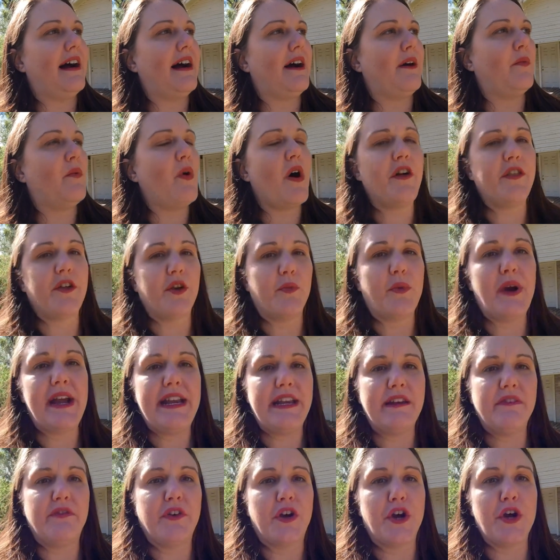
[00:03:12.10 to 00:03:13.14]
while they're
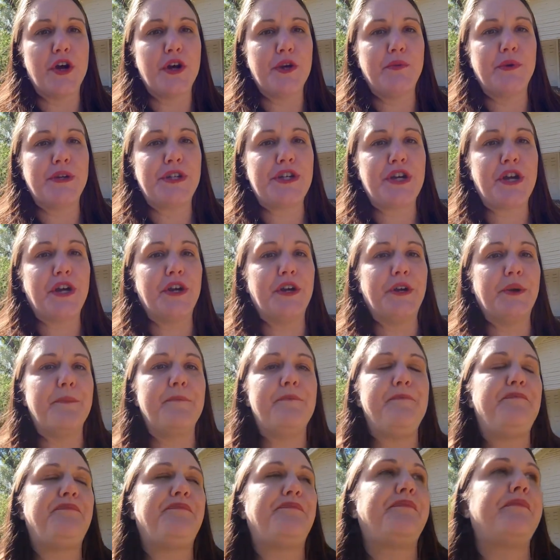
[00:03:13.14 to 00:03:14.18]
waiting for her to return.
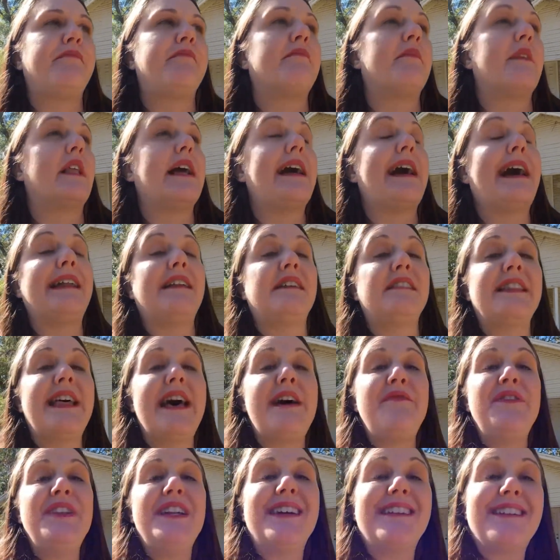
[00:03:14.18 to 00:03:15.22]
At
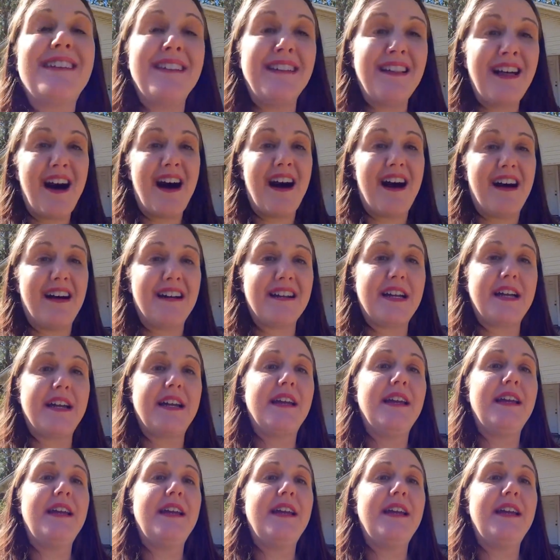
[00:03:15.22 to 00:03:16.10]
11 o'clock,